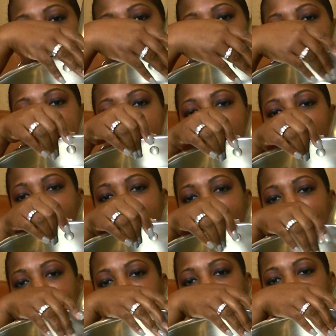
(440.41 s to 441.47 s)
good,
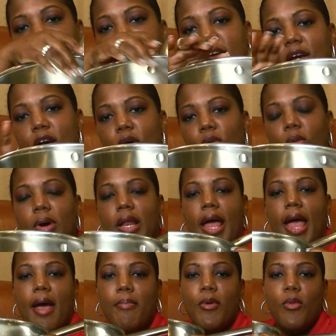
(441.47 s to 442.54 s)
right? Well, what
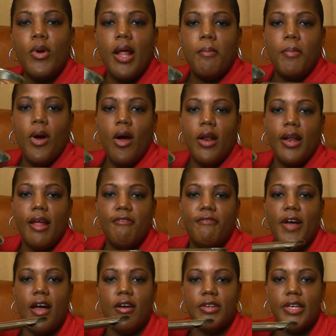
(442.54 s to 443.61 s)
happened when I bought it, I
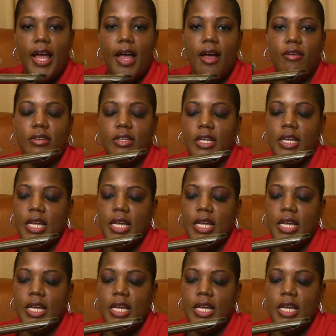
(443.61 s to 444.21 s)
found out